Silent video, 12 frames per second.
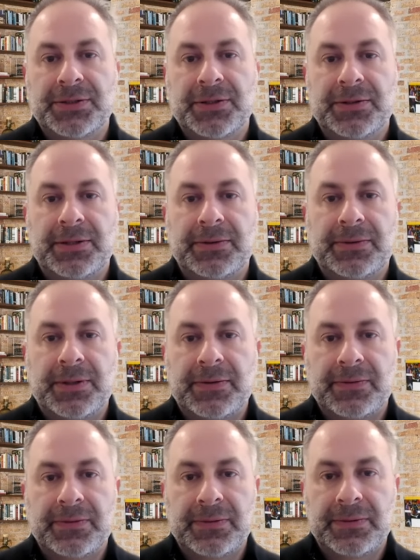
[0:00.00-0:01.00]
So
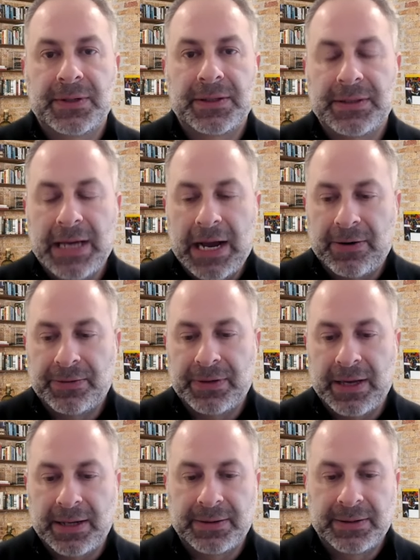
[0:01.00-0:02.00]
they narrowed
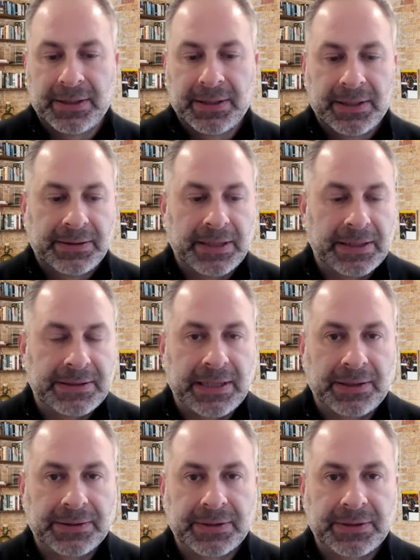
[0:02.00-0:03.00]
that
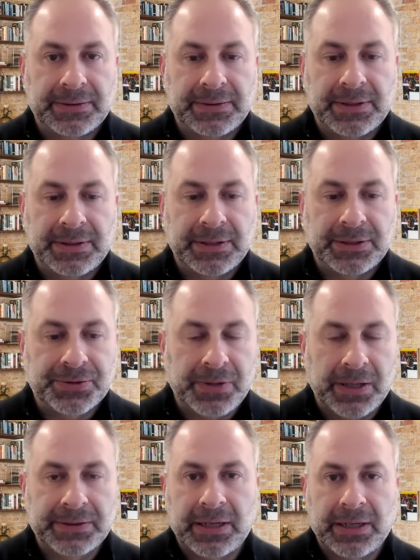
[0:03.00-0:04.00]
delta and
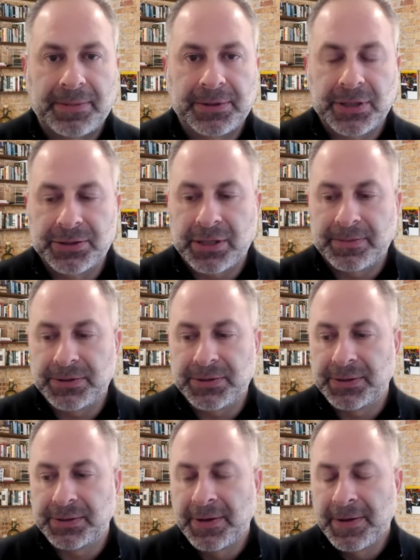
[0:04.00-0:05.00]
shrunk that arbitrage
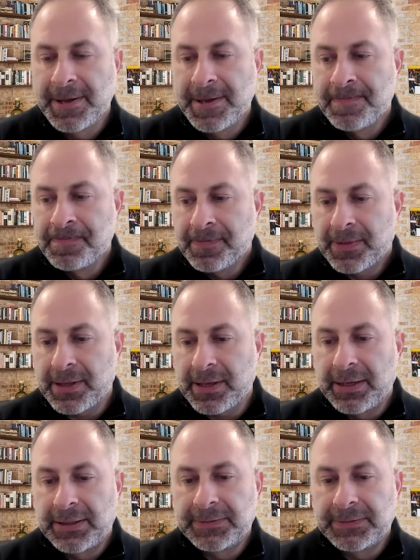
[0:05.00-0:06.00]
opportunity.
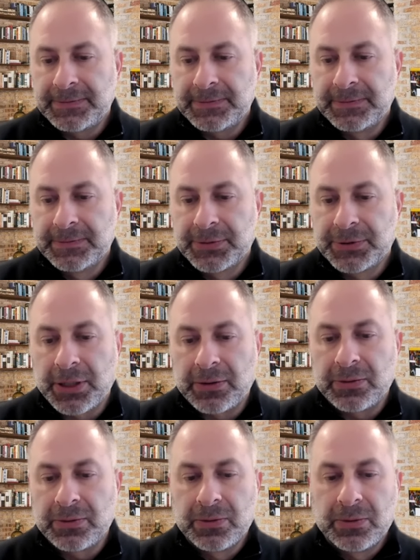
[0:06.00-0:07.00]

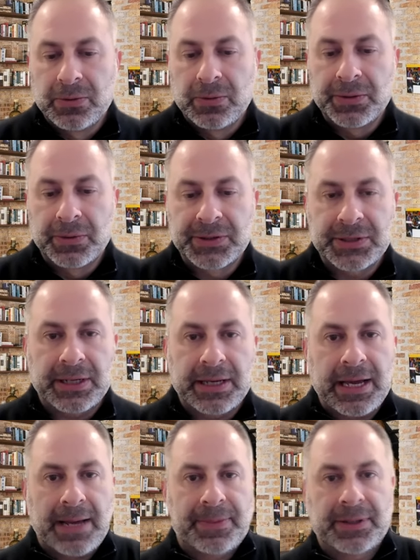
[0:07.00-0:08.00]
So what's going
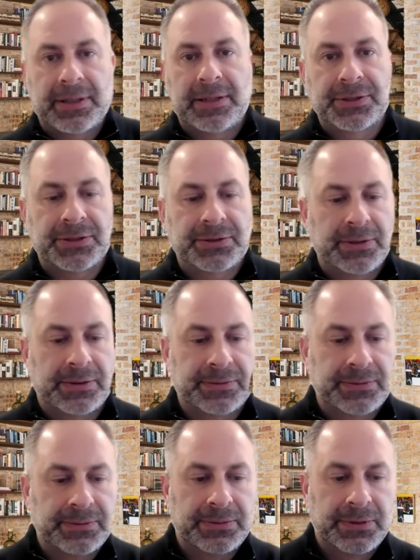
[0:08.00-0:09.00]
to happen, and
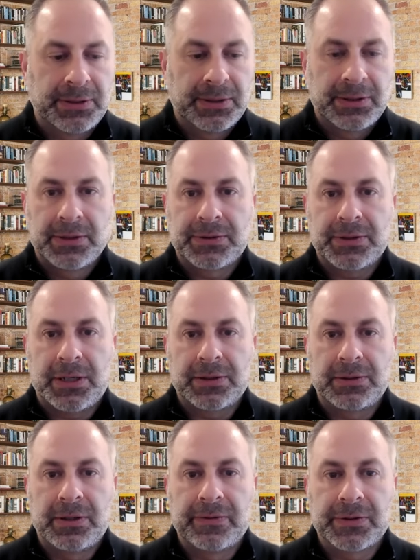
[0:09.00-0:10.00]
I'll
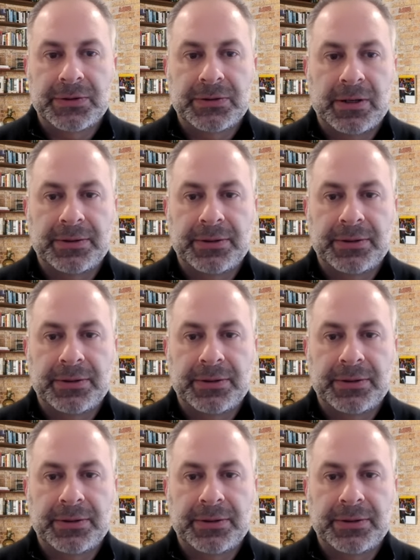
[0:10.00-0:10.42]
toggle over to our